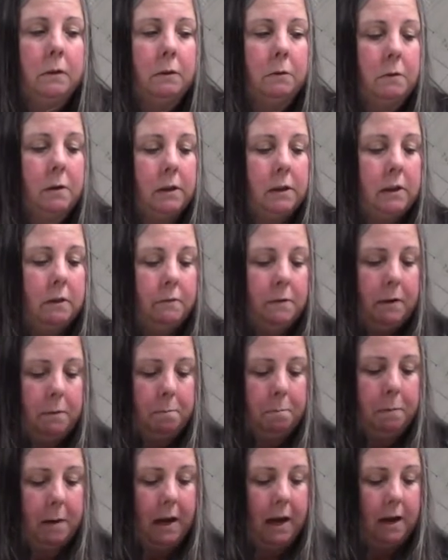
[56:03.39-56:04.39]
working
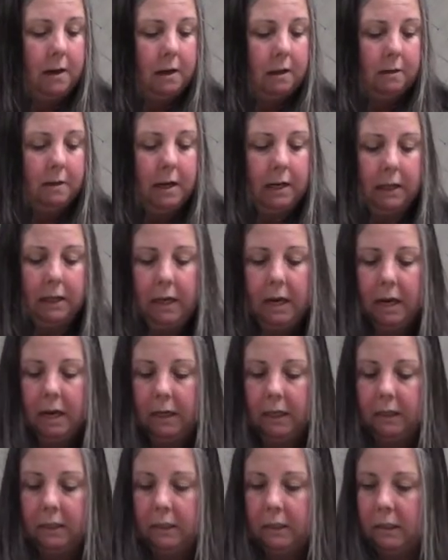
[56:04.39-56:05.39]
with batting like that,
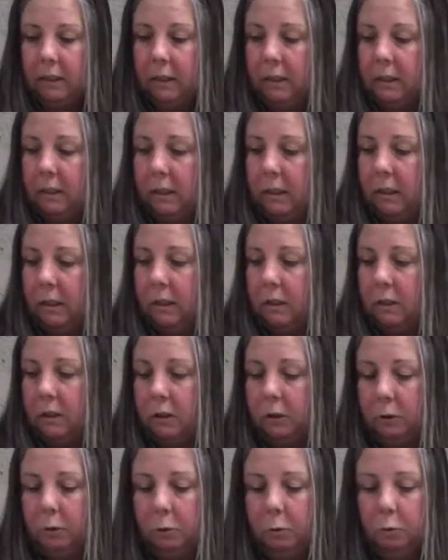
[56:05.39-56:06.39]
it's easy
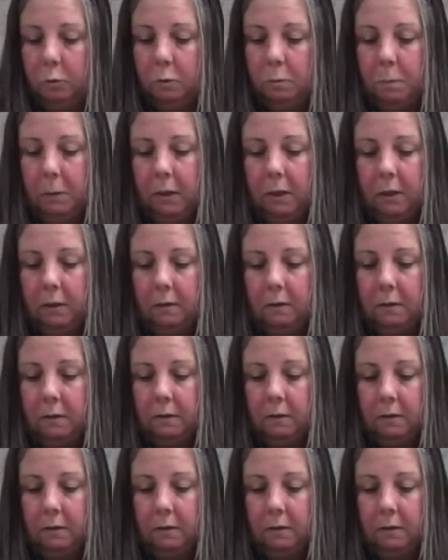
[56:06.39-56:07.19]
to lose pins.